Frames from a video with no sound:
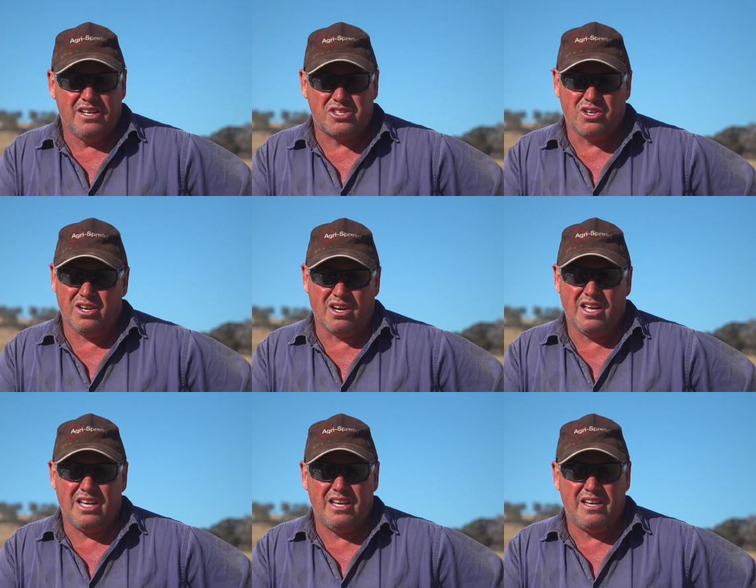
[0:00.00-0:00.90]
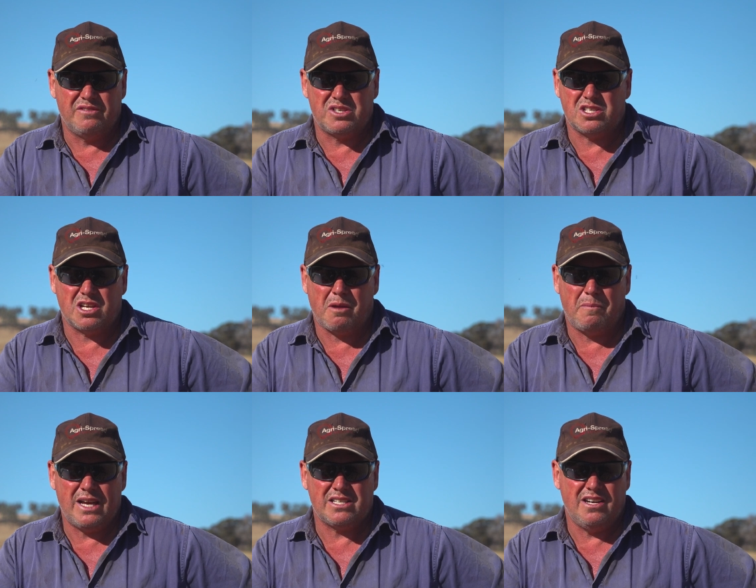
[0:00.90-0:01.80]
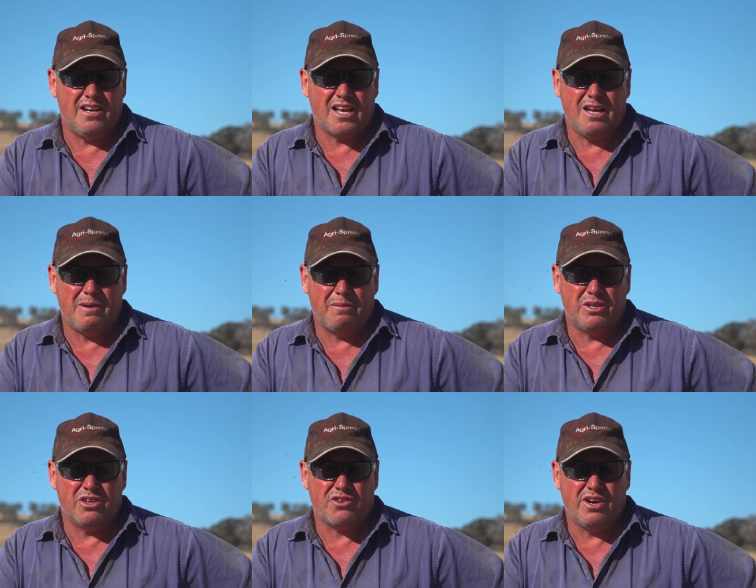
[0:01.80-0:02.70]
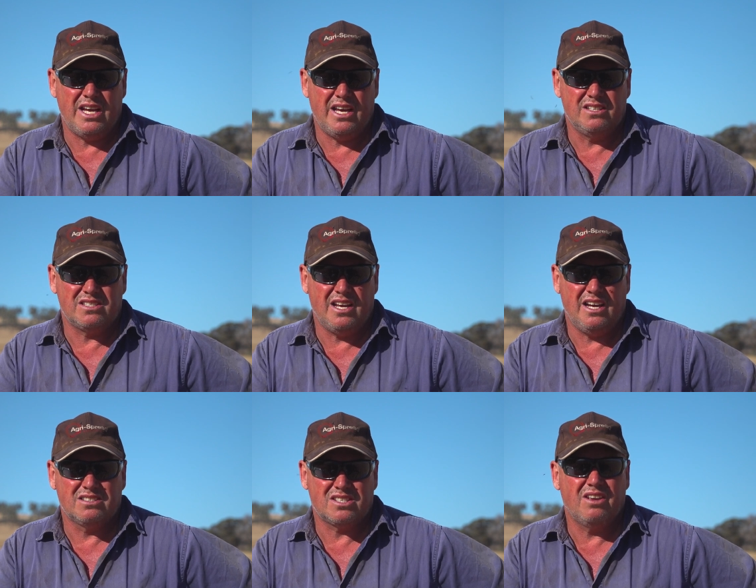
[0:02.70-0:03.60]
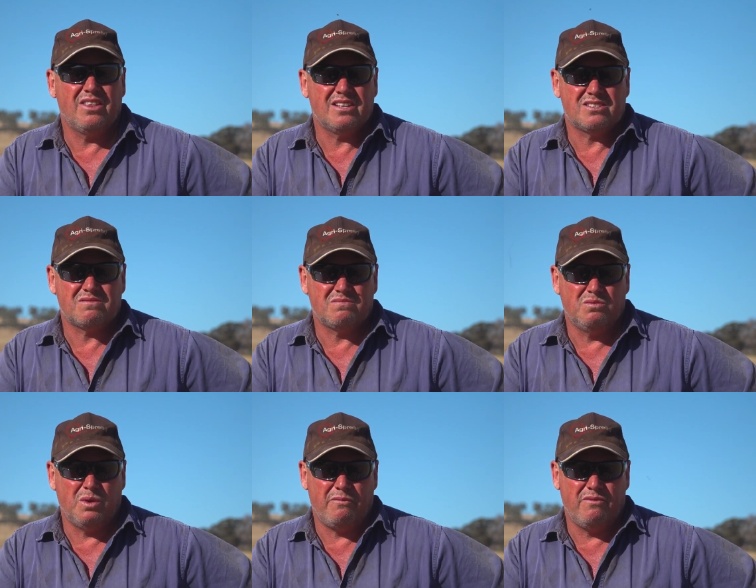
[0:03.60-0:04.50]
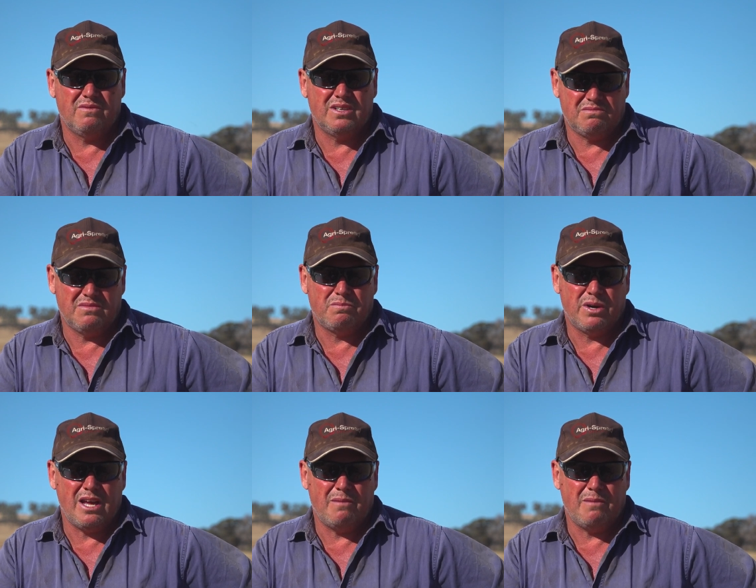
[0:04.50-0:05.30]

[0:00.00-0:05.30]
It certainly gives us the capacity to keep up with the three headers now, so we're pretty